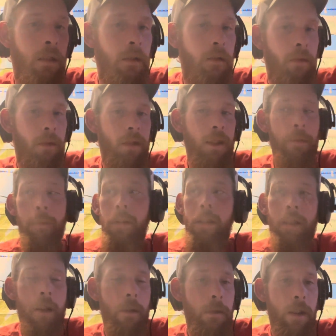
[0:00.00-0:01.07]
on dipping
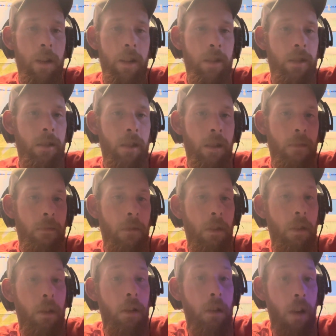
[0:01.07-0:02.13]
Copenhagen Snuff,
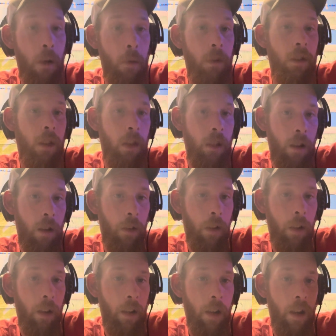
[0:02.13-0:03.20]
go with the long
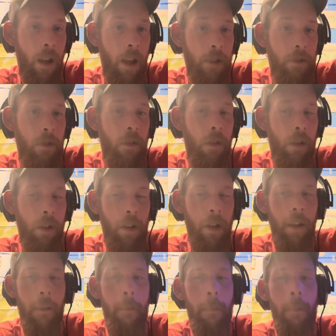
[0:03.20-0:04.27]
cut, extra long
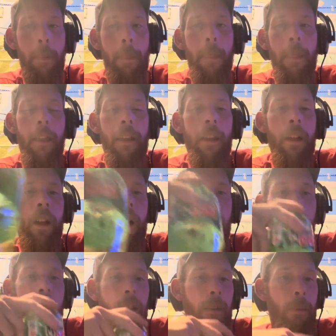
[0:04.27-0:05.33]
cut.
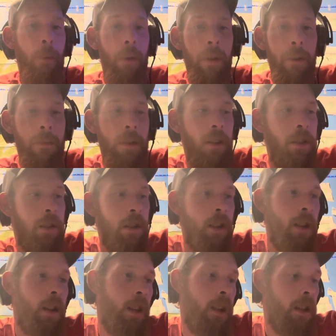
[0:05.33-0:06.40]
It's pretty much,
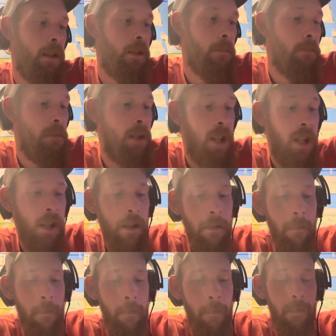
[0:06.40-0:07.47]
to me,
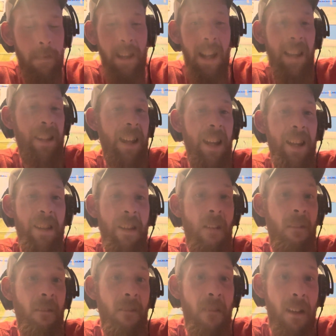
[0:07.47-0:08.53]
it tastes
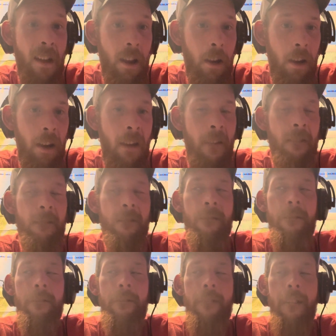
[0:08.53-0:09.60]
very,
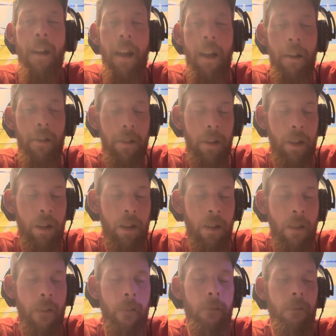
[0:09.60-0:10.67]
very,
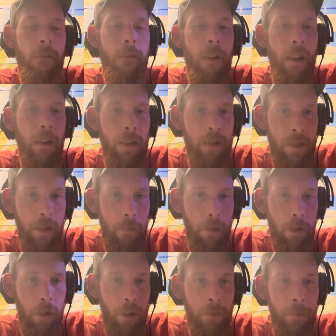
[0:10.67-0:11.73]
very
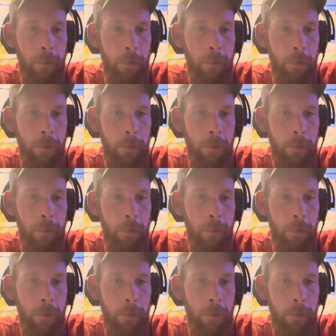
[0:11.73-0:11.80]
similar.